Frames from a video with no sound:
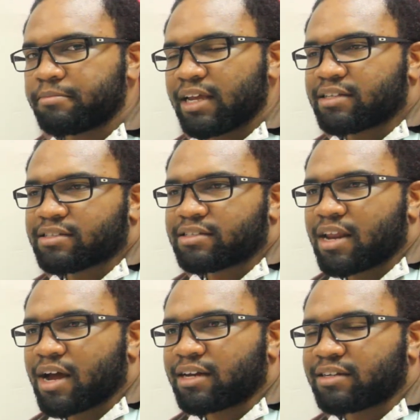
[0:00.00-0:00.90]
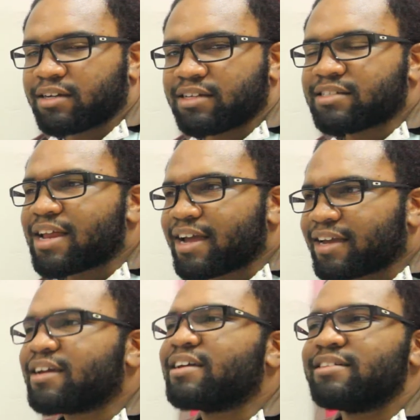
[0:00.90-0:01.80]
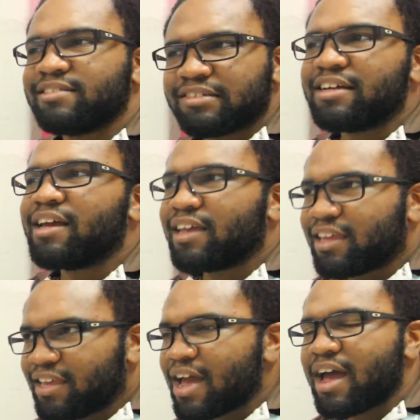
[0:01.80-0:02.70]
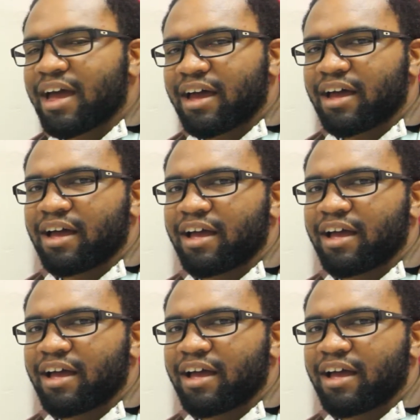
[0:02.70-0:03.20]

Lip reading: It's not, it's like, yeah,